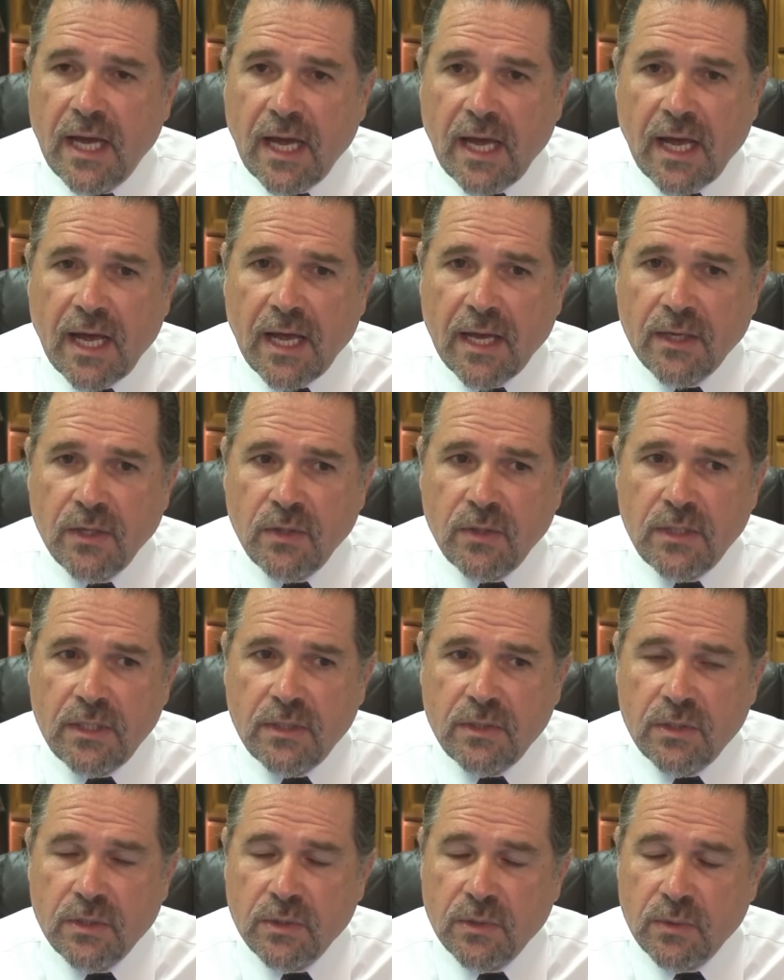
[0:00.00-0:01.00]
You
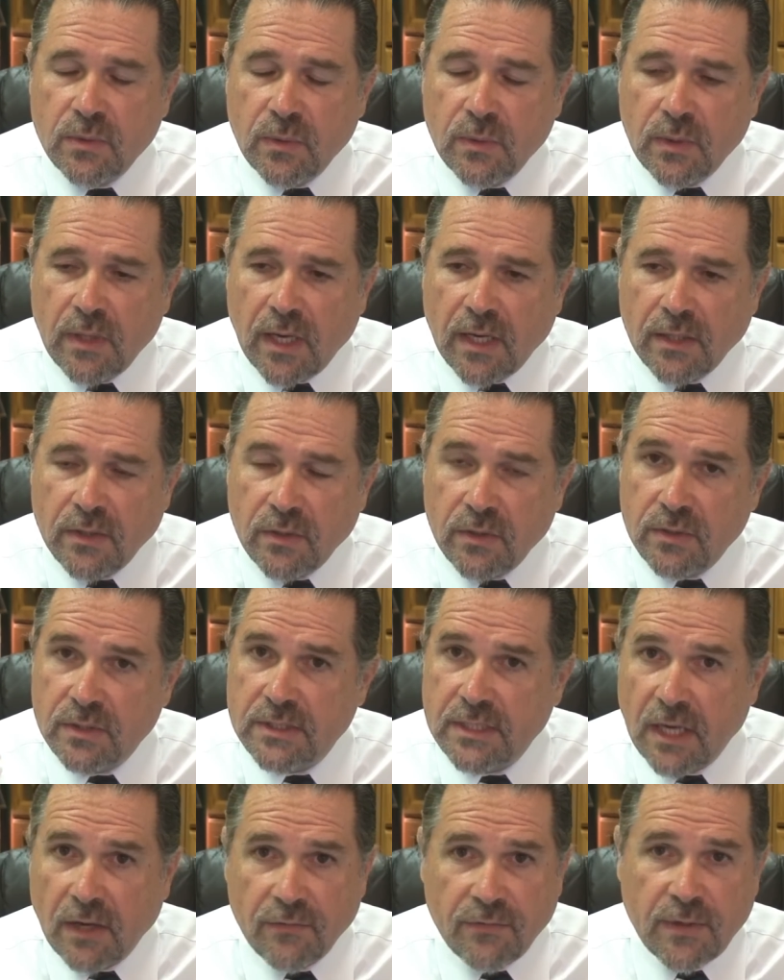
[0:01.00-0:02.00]
need to
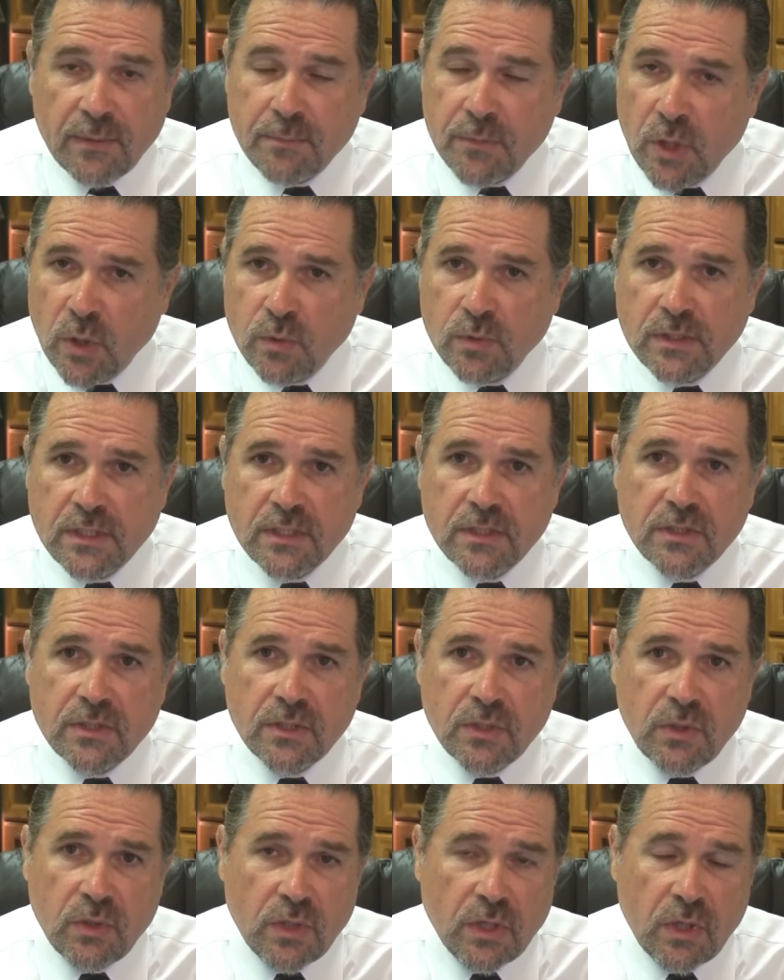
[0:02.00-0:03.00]
use
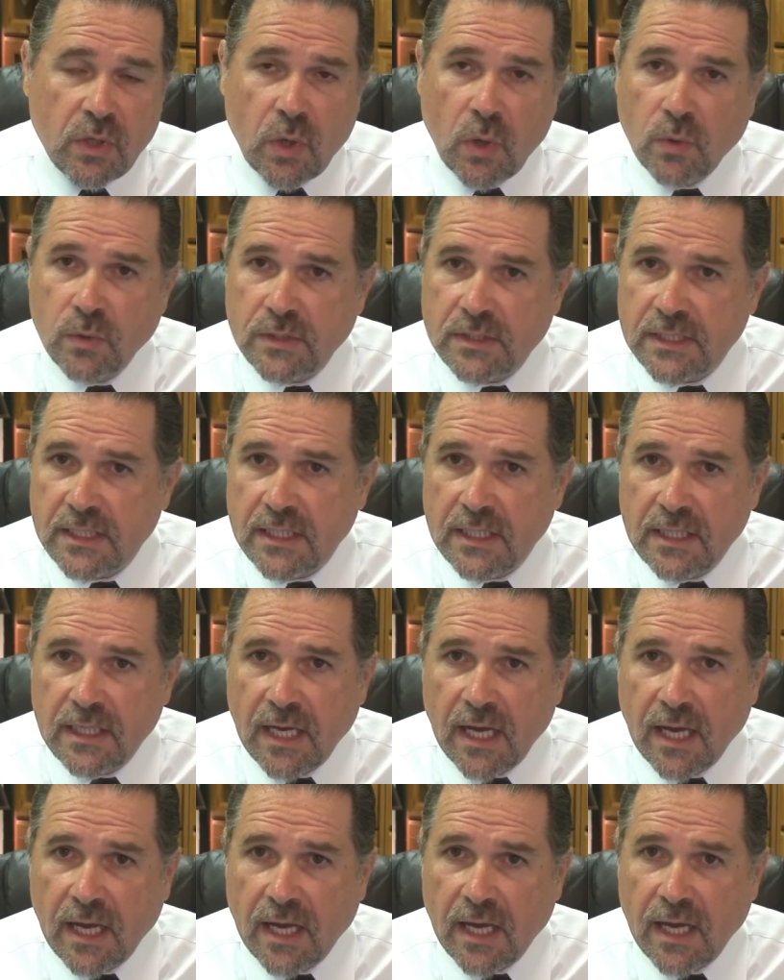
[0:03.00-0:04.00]
self-hypnosis. You can go see
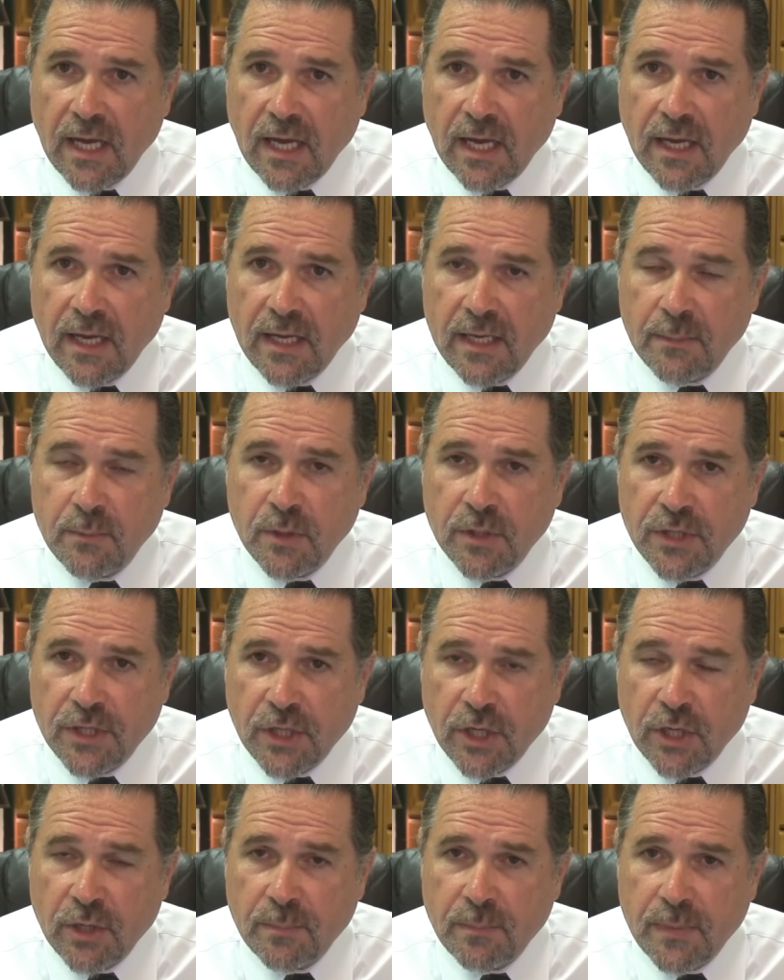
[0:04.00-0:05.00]
a
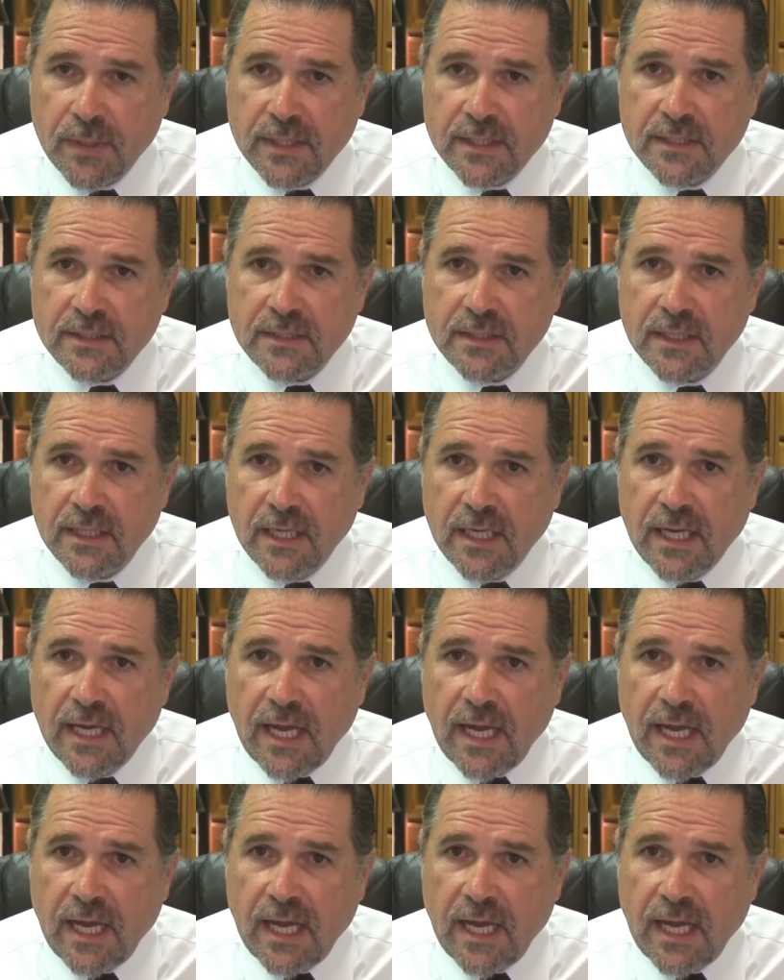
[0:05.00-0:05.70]
hypnotherapist.